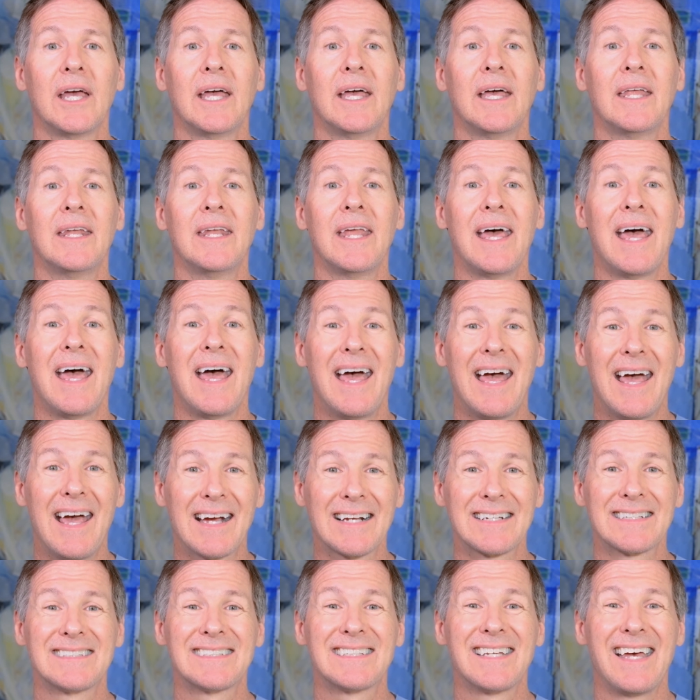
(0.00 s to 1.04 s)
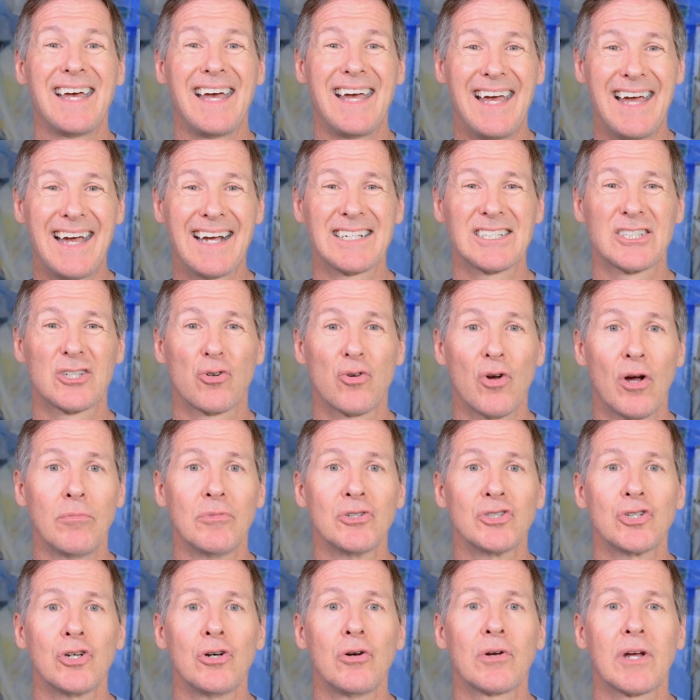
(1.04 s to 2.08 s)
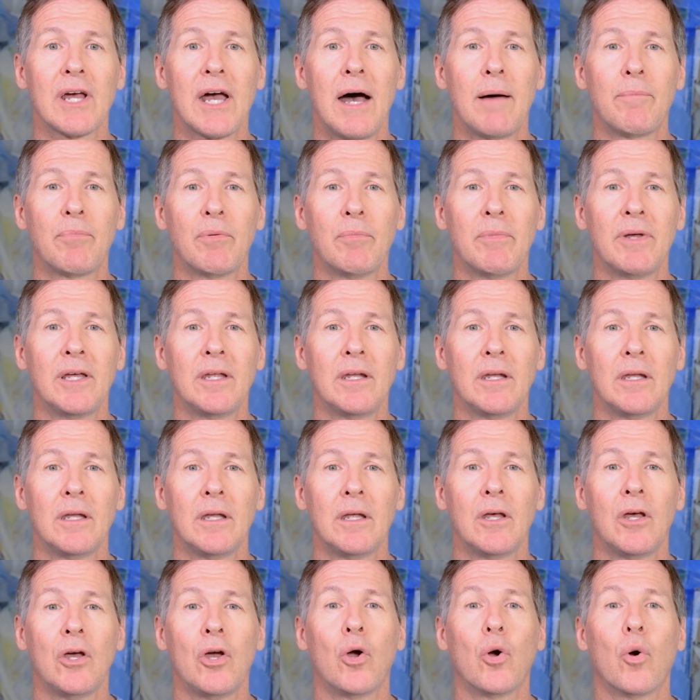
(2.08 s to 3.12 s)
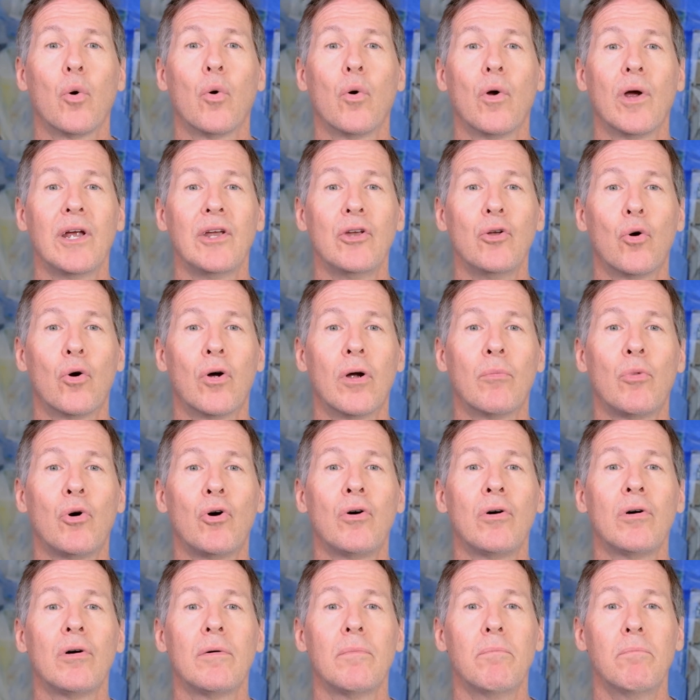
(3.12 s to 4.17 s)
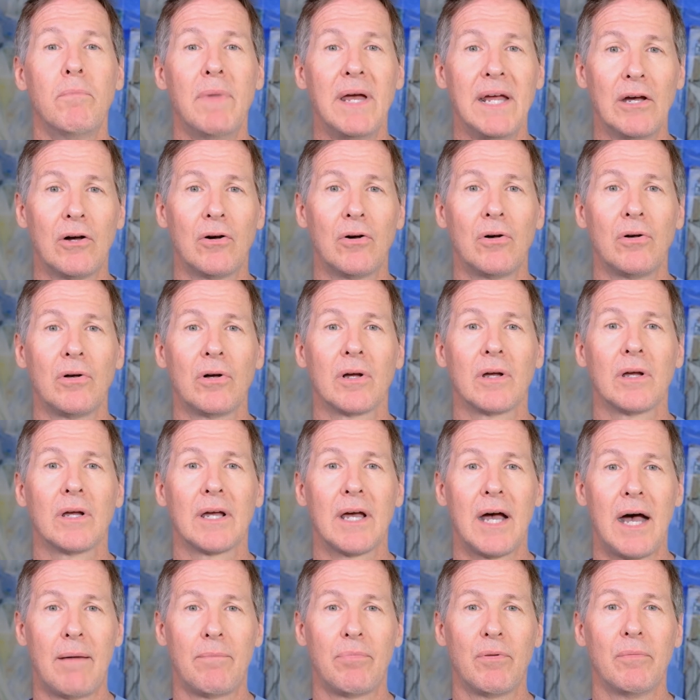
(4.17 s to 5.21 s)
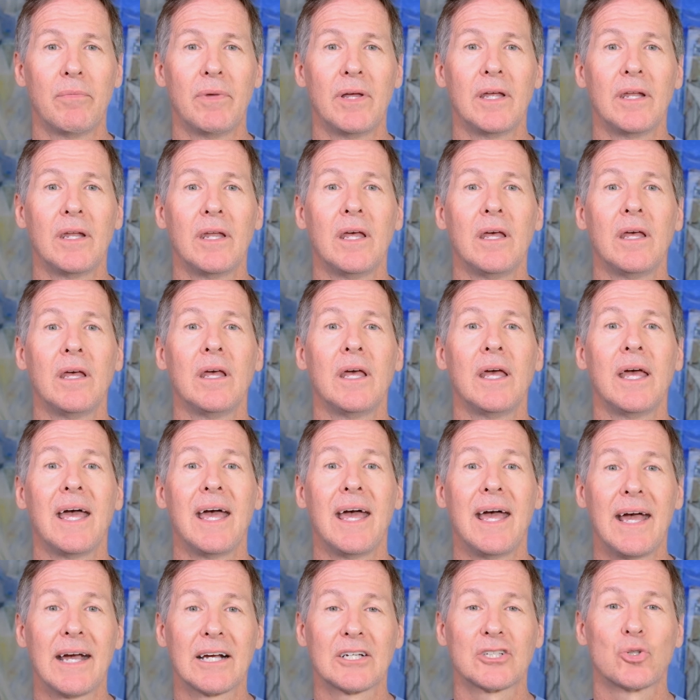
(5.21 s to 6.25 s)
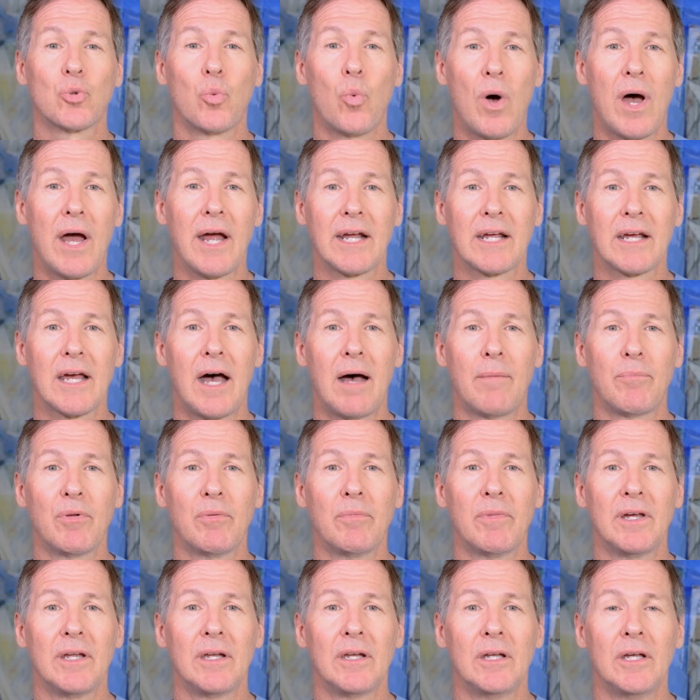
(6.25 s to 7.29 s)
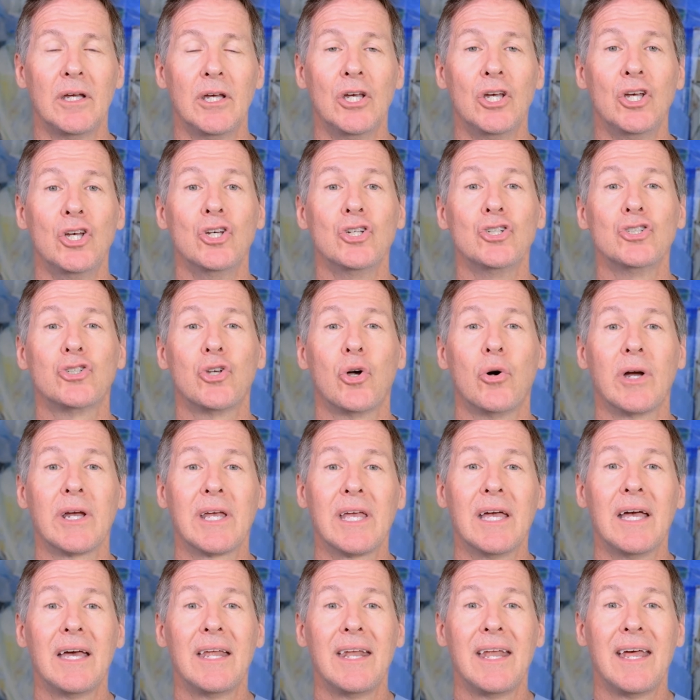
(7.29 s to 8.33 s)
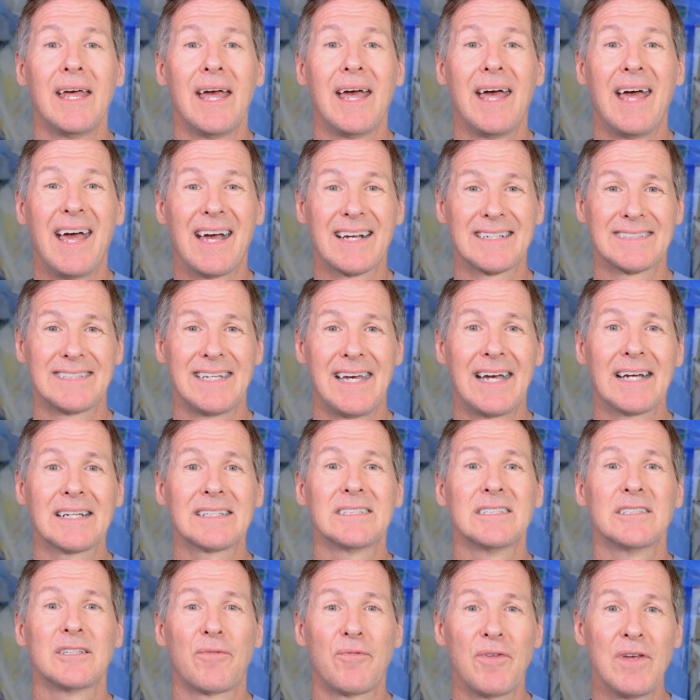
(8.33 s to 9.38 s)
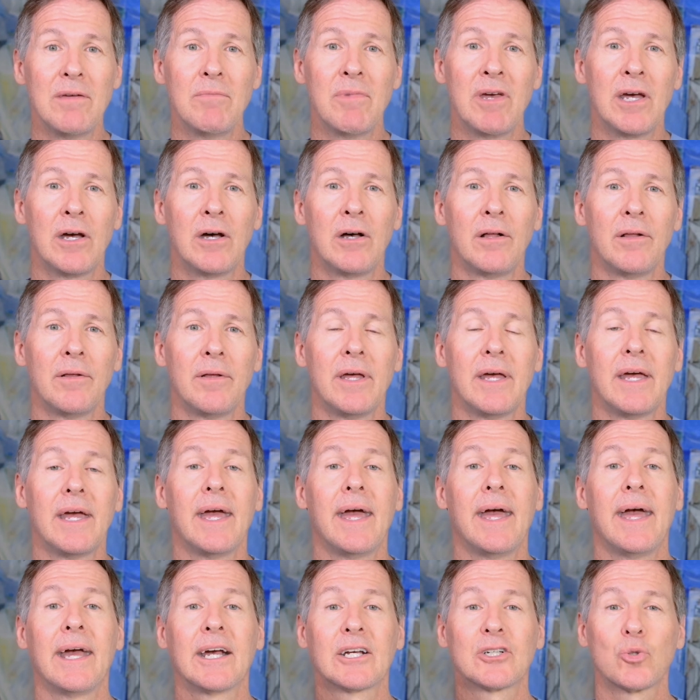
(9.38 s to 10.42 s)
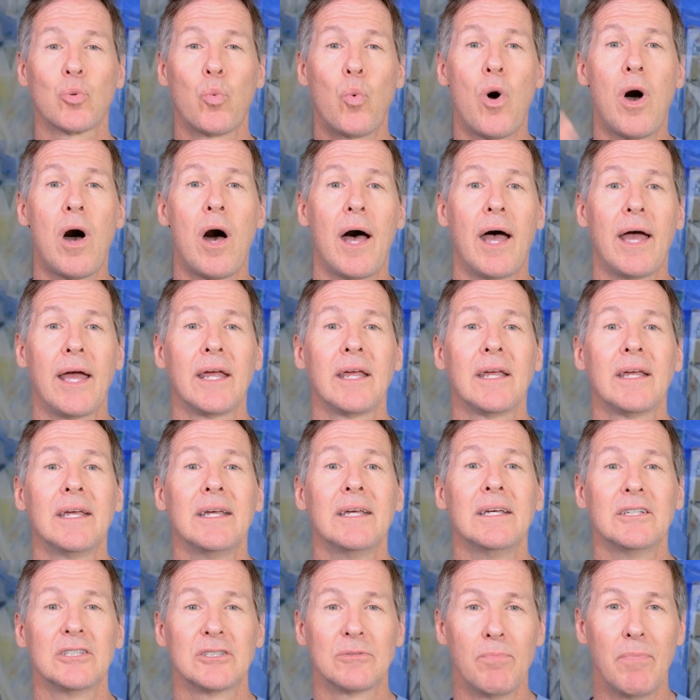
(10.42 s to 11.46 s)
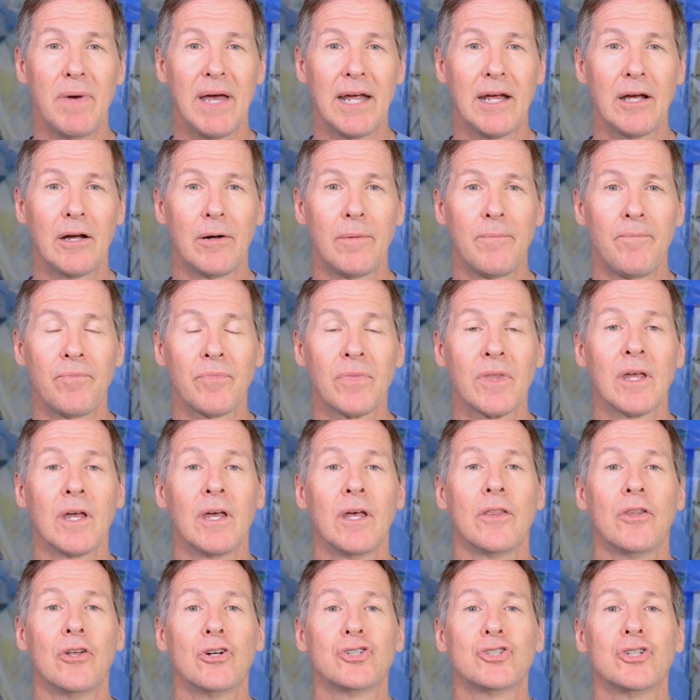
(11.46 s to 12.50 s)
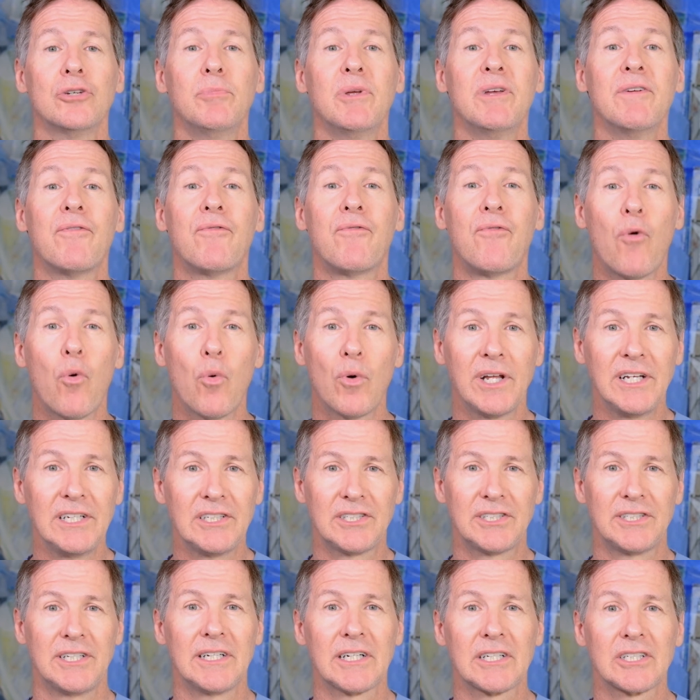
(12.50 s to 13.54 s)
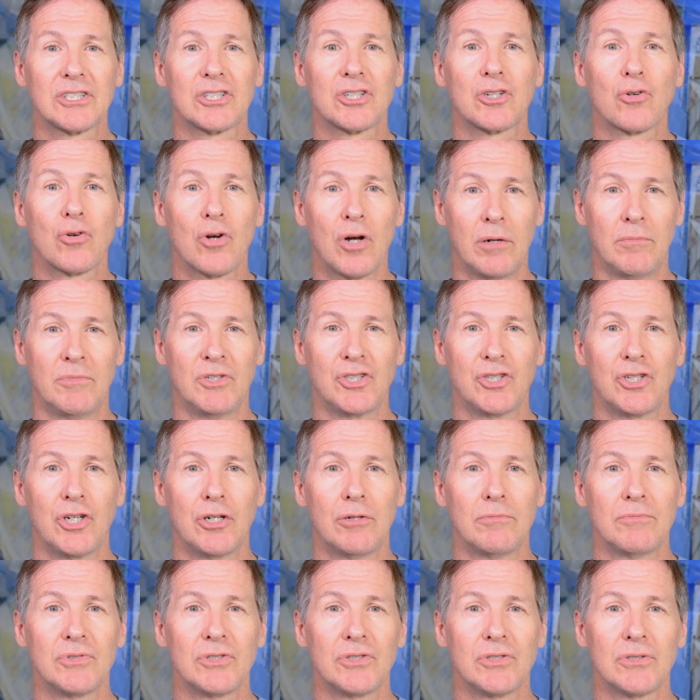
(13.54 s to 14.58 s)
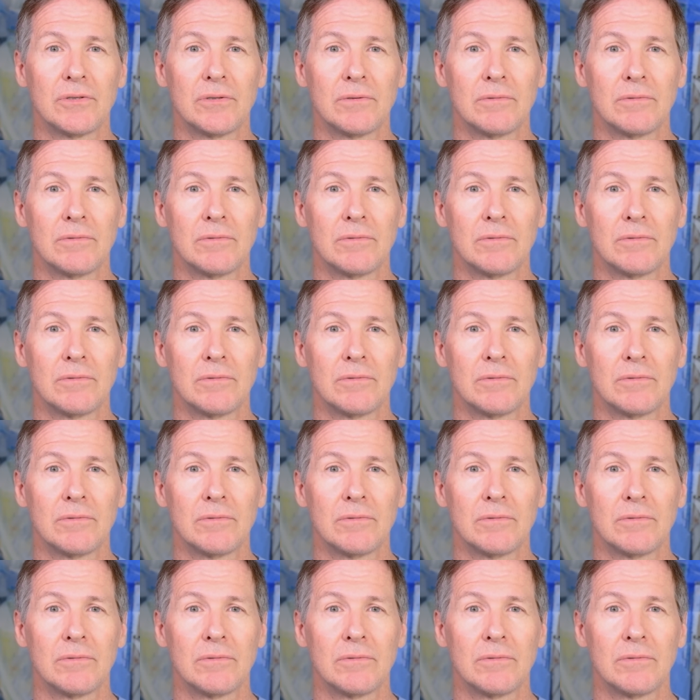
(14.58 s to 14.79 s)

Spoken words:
an XX chromosome complement, or a normal male complement, XY complement. So again, XX is female, XY is male. There should be 46 chromosomes.